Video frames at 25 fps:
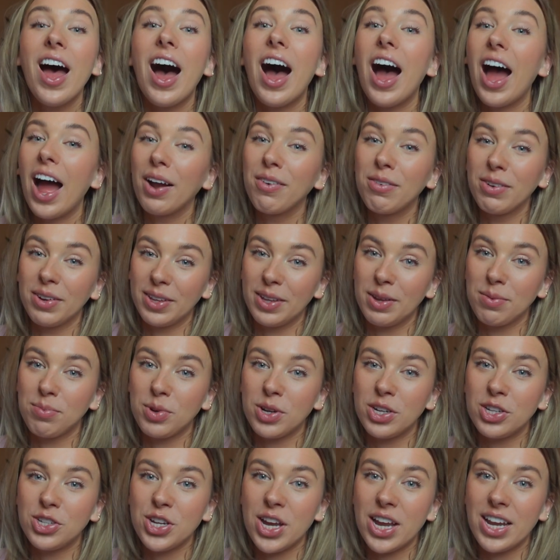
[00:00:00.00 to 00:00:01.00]
I really
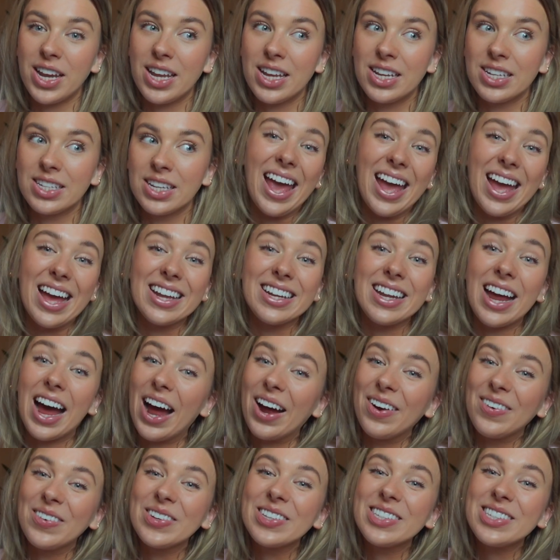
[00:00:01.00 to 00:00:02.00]
appreciate it. And
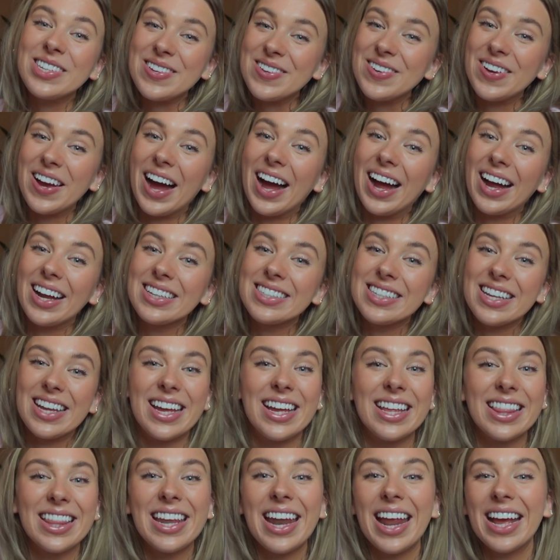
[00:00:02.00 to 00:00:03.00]
I will see you guys
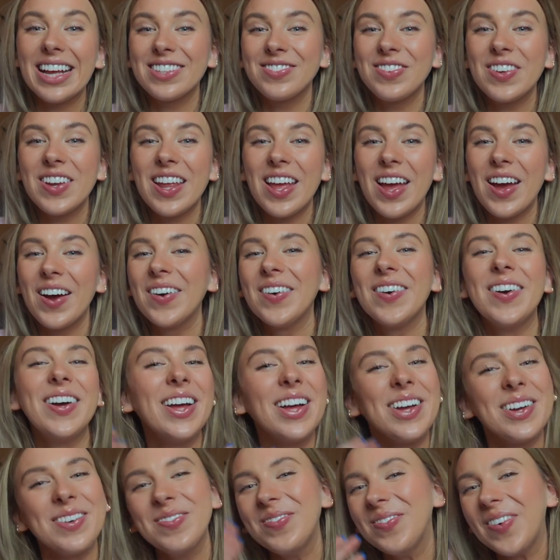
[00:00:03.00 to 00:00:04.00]
in the next video.
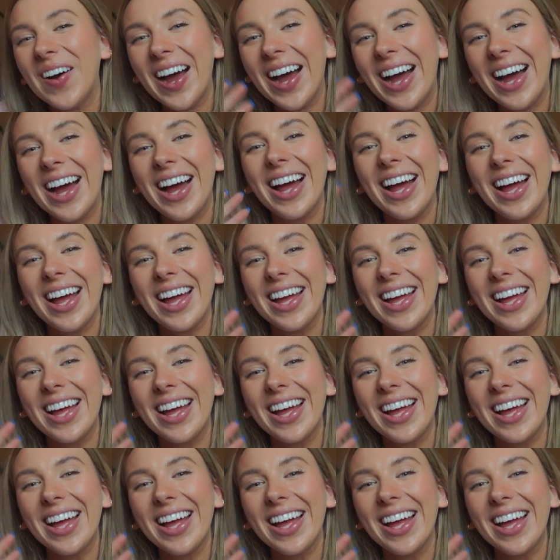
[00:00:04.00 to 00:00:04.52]
Bye!